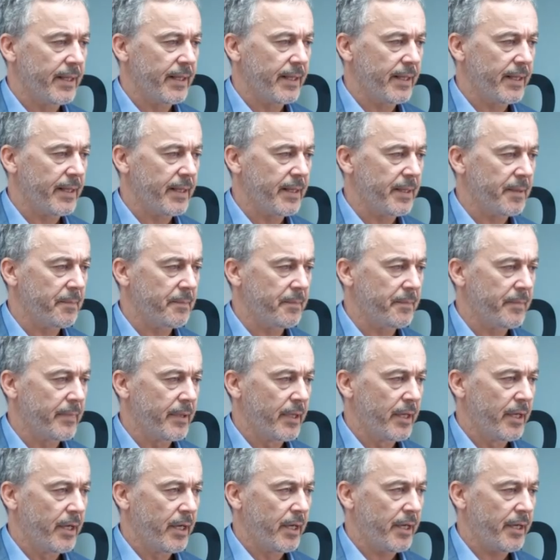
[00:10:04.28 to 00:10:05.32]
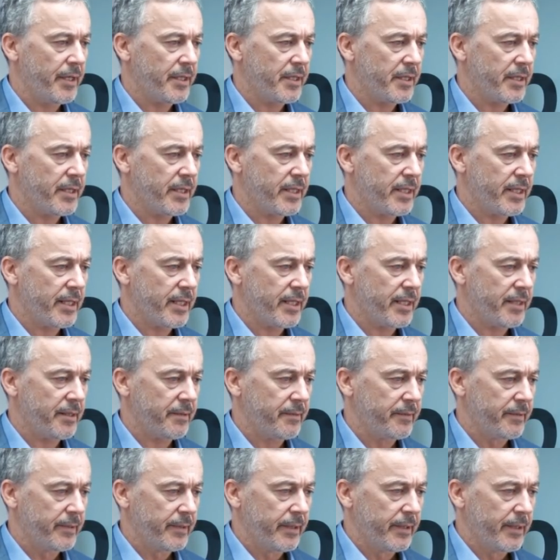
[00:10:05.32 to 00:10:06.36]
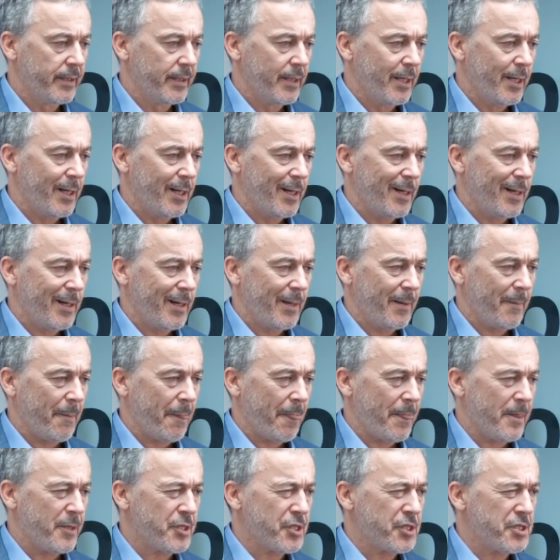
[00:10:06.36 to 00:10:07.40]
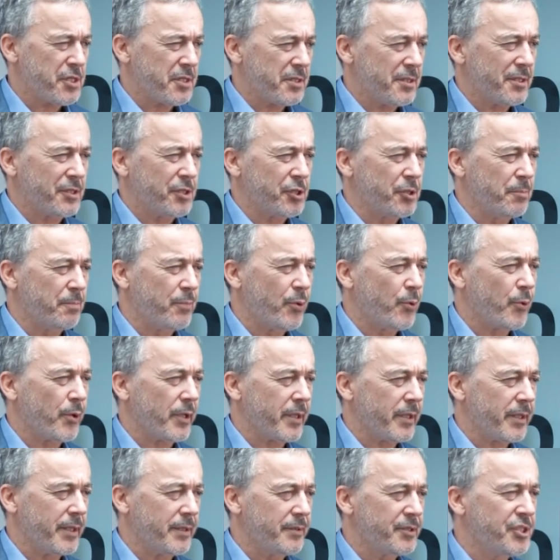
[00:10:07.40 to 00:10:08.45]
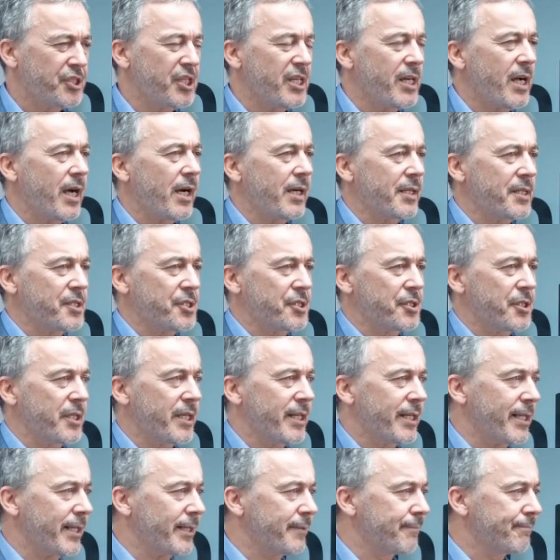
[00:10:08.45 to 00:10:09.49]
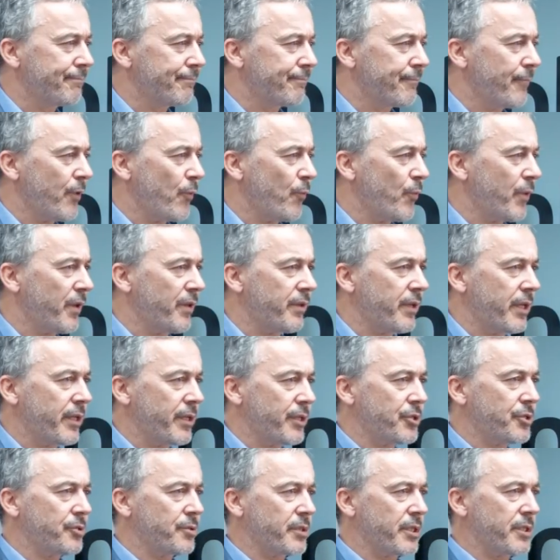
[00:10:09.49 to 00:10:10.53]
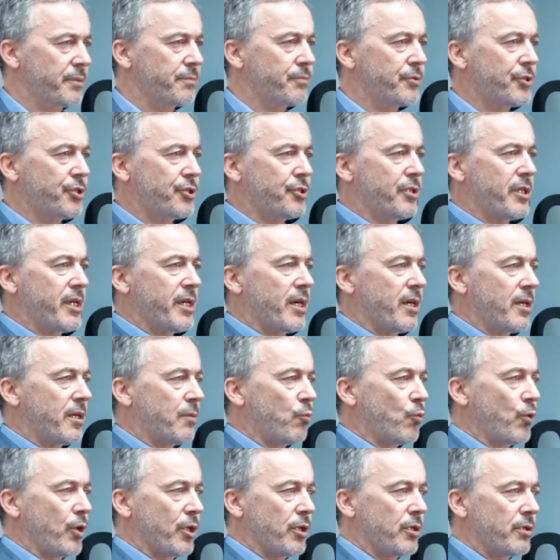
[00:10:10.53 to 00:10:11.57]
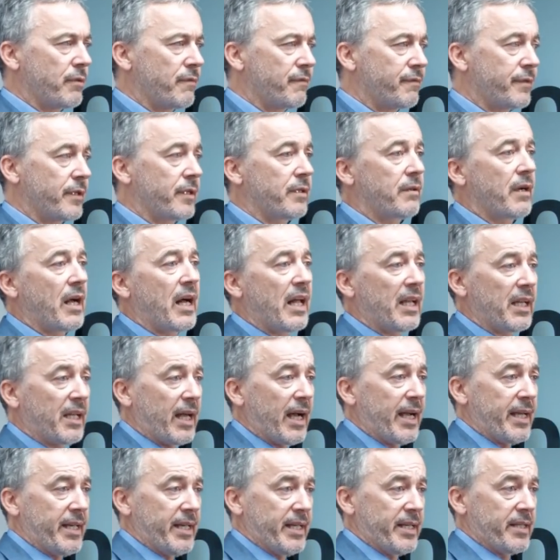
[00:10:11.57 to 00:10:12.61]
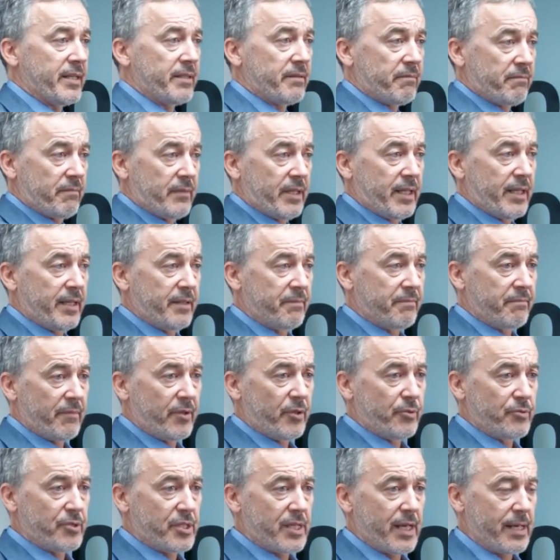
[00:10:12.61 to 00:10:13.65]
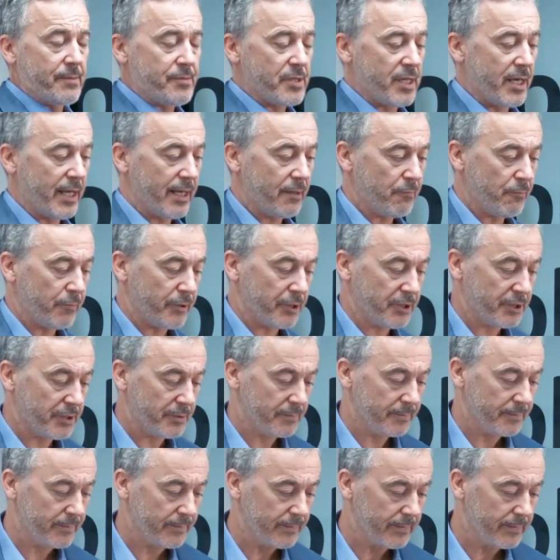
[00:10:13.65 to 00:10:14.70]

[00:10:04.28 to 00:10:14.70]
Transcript: how do they, the support that jihadists are getting within the sort of Sunni Arab world for Al-Qaeda and those types of networks.